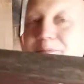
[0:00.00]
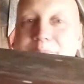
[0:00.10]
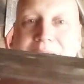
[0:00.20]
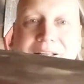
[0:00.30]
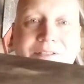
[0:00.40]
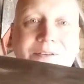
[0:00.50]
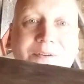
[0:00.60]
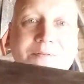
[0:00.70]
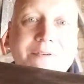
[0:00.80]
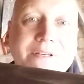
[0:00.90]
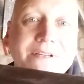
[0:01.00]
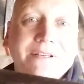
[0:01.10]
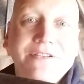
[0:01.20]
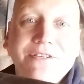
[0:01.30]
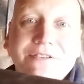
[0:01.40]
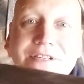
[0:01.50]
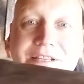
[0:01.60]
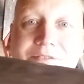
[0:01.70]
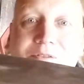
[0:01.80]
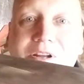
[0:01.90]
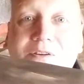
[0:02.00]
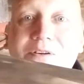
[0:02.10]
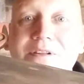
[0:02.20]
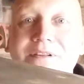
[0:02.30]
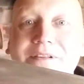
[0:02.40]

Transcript: piece of, as you can see, it's quite long.